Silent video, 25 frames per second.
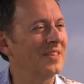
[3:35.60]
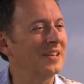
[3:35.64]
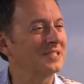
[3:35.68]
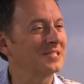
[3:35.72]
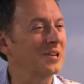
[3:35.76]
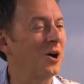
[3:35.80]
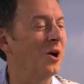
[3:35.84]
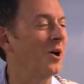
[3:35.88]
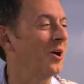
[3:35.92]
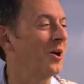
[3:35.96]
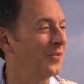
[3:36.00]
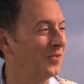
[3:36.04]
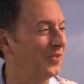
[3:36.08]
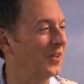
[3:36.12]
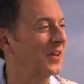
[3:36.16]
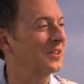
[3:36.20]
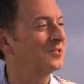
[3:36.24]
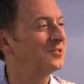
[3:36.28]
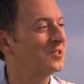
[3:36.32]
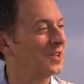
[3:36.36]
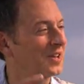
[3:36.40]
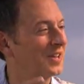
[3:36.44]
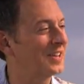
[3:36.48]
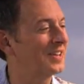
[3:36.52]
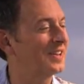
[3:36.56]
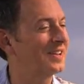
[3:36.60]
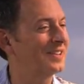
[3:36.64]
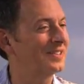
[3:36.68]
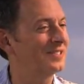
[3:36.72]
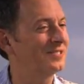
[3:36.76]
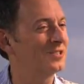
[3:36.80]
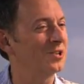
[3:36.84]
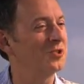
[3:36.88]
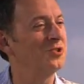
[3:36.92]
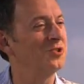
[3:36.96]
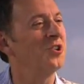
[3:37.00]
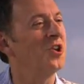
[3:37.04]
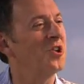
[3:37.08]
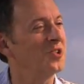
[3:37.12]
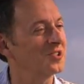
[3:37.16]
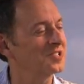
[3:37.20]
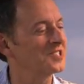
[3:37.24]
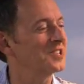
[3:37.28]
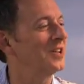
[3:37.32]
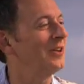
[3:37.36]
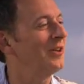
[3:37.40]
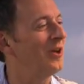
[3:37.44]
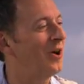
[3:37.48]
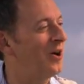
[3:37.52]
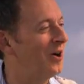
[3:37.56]
a hard thing to nurse
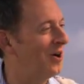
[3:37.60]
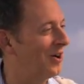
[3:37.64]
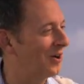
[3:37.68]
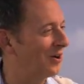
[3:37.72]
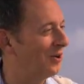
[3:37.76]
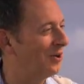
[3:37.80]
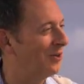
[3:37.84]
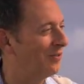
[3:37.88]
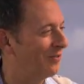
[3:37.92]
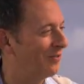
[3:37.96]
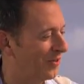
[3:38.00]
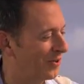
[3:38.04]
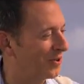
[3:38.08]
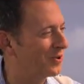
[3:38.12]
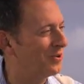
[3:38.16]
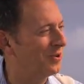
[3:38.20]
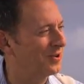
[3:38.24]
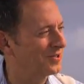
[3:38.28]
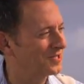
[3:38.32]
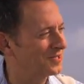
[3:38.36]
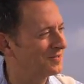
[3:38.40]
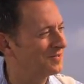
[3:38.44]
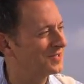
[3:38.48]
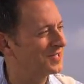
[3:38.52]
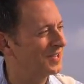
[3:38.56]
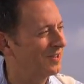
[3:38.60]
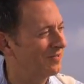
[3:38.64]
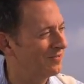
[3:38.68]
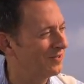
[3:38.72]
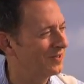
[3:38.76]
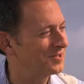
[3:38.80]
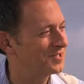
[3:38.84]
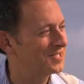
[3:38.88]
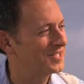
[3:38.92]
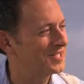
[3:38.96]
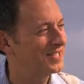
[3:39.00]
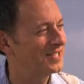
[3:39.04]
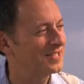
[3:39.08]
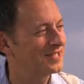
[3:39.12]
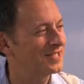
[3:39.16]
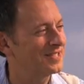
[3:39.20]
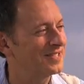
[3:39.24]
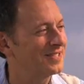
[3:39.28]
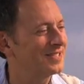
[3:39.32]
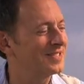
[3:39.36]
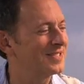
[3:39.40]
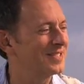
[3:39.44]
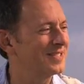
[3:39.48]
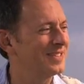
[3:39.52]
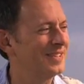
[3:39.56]
along over the course of several
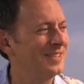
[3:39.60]
seasons.